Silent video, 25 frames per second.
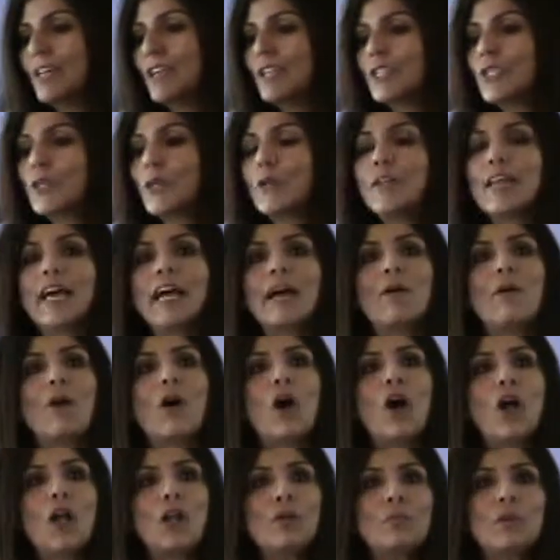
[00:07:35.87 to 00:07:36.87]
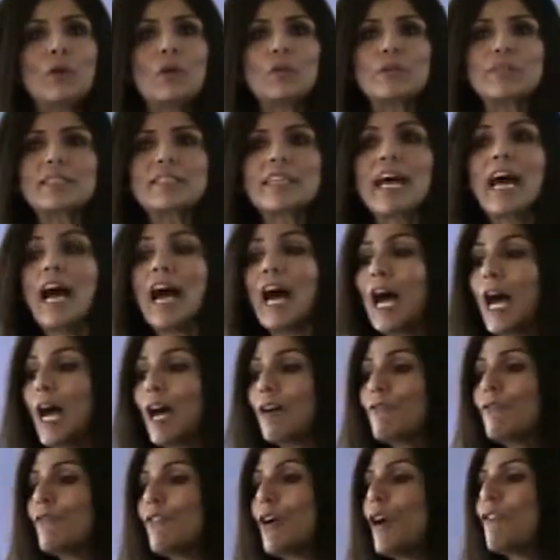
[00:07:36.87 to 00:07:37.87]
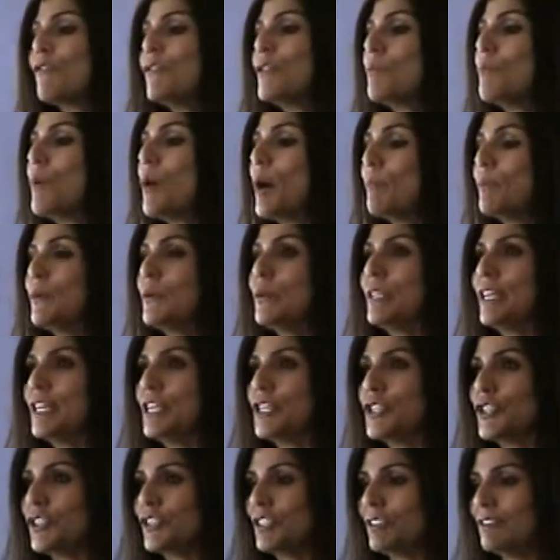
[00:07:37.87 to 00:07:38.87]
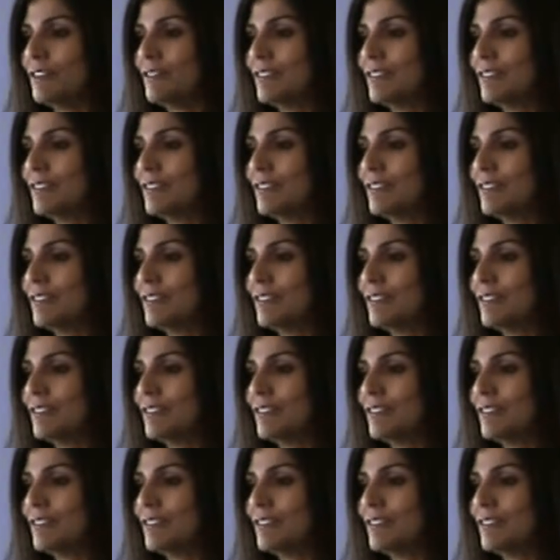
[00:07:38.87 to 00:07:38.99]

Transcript: So now almost half of the population